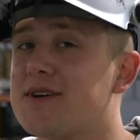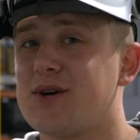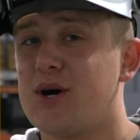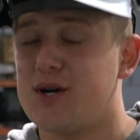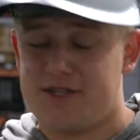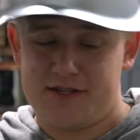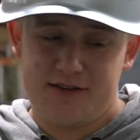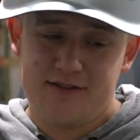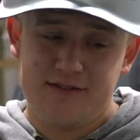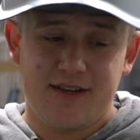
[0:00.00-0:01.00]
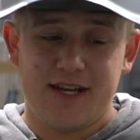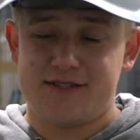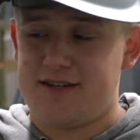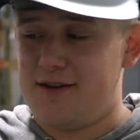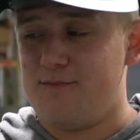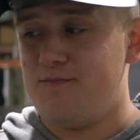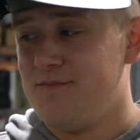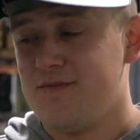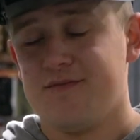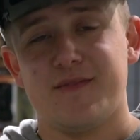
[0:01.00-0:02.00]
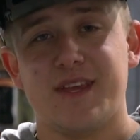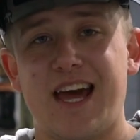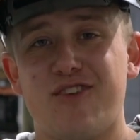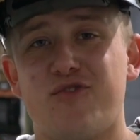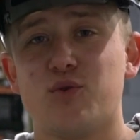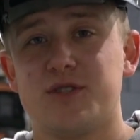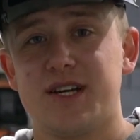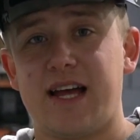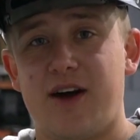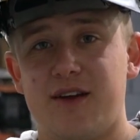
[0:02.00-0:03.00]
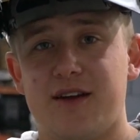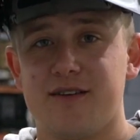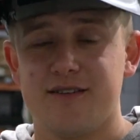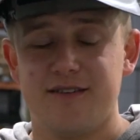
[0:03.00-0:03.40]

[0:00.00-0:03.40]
exhaust, hit us up. We got a full jig out here.